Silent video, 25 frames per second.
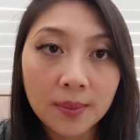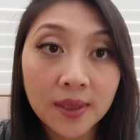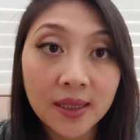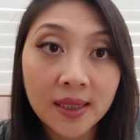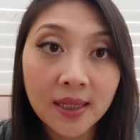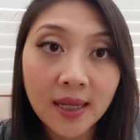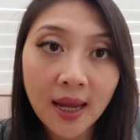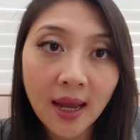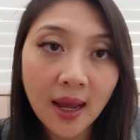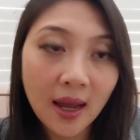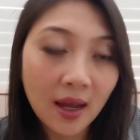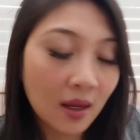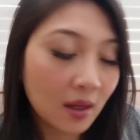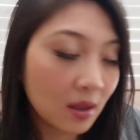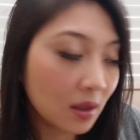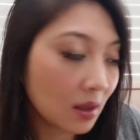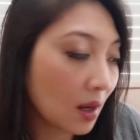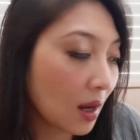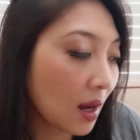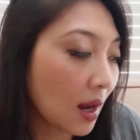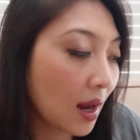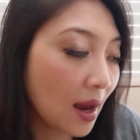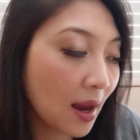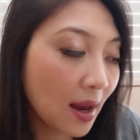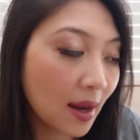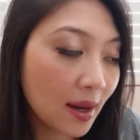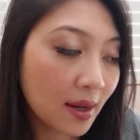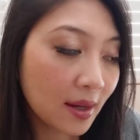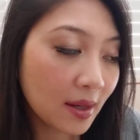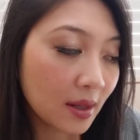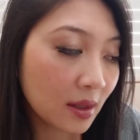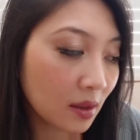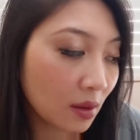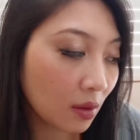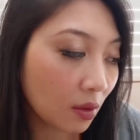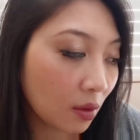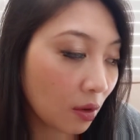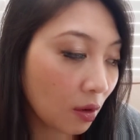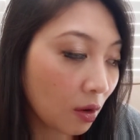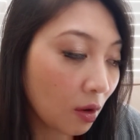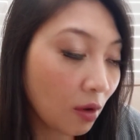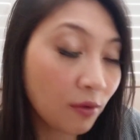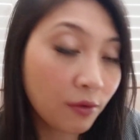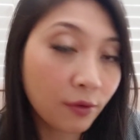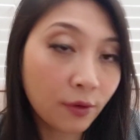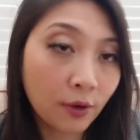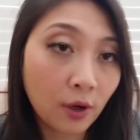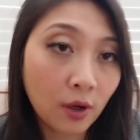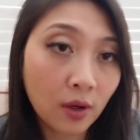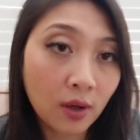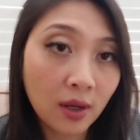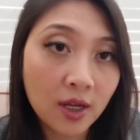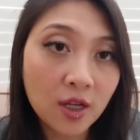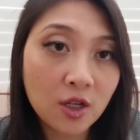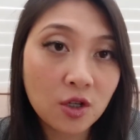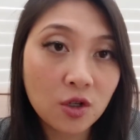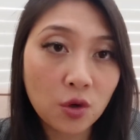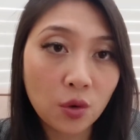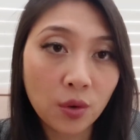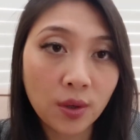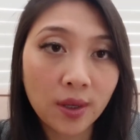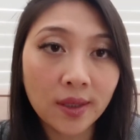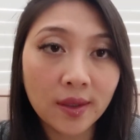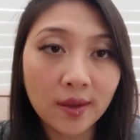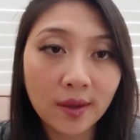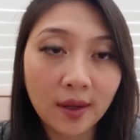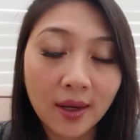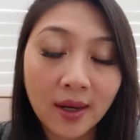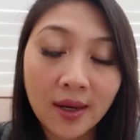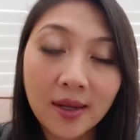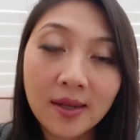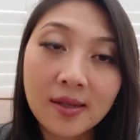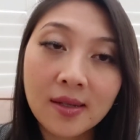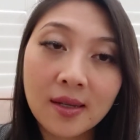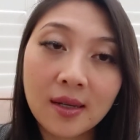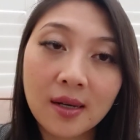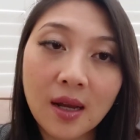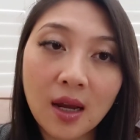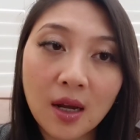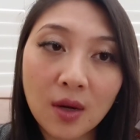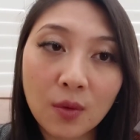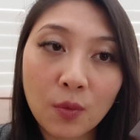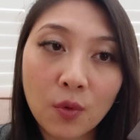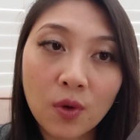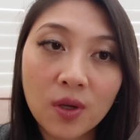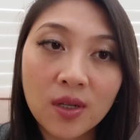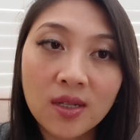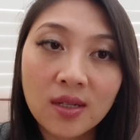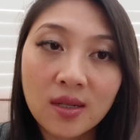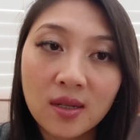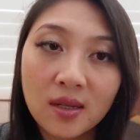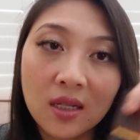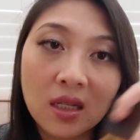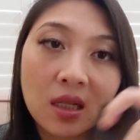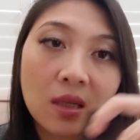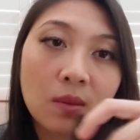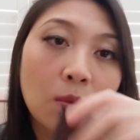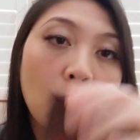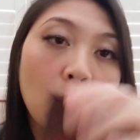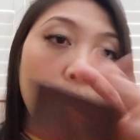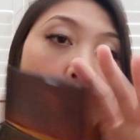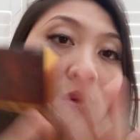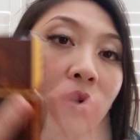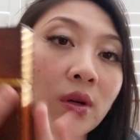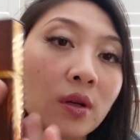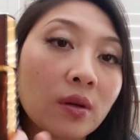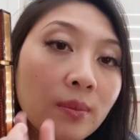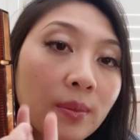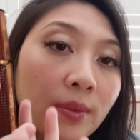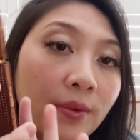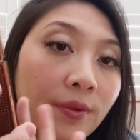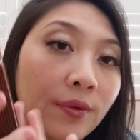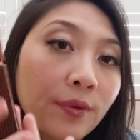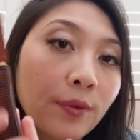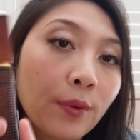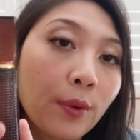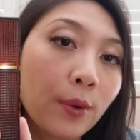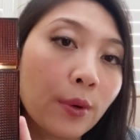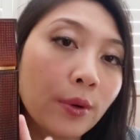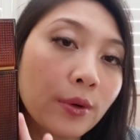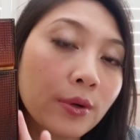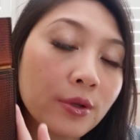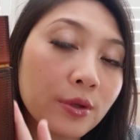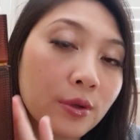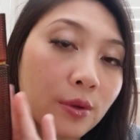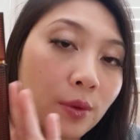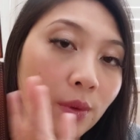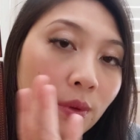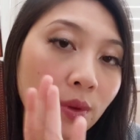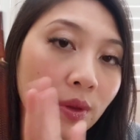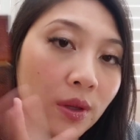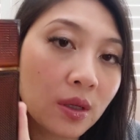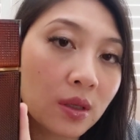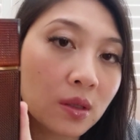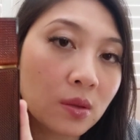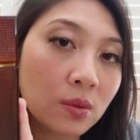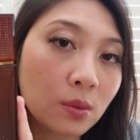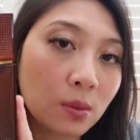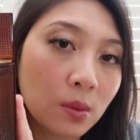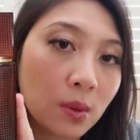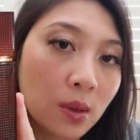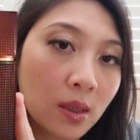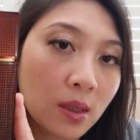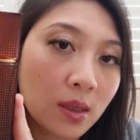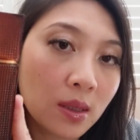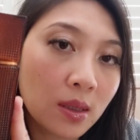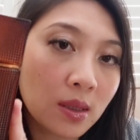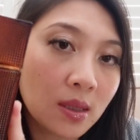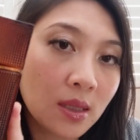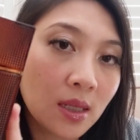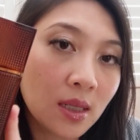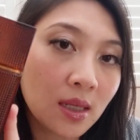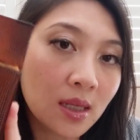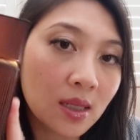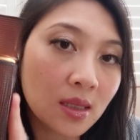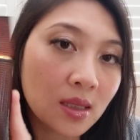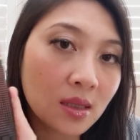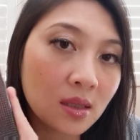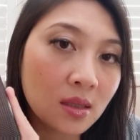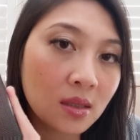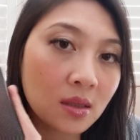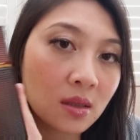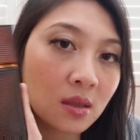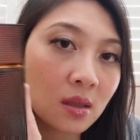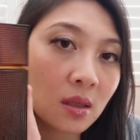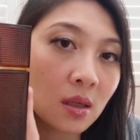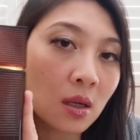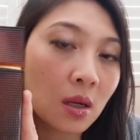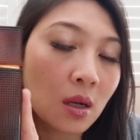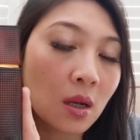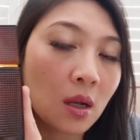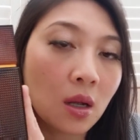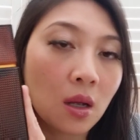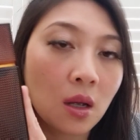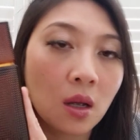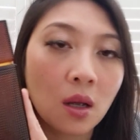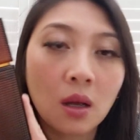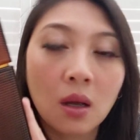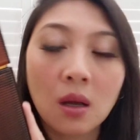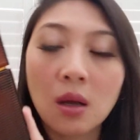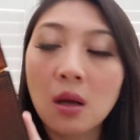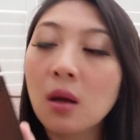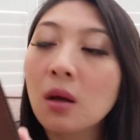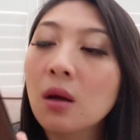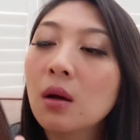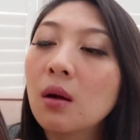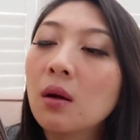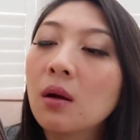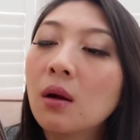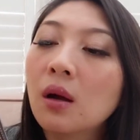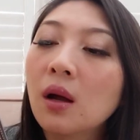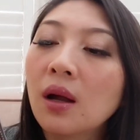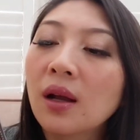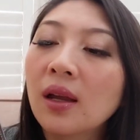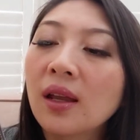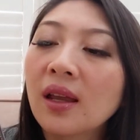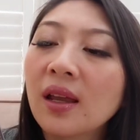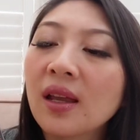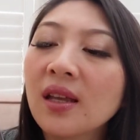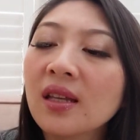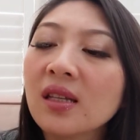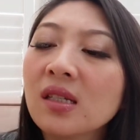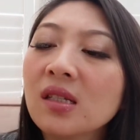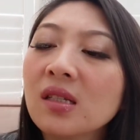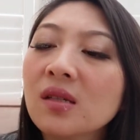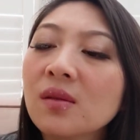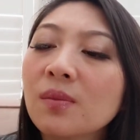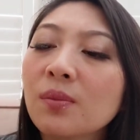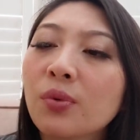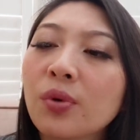But yeah, I overall enjoy it. Like I said, I was a smoker before, so this one does, I guess,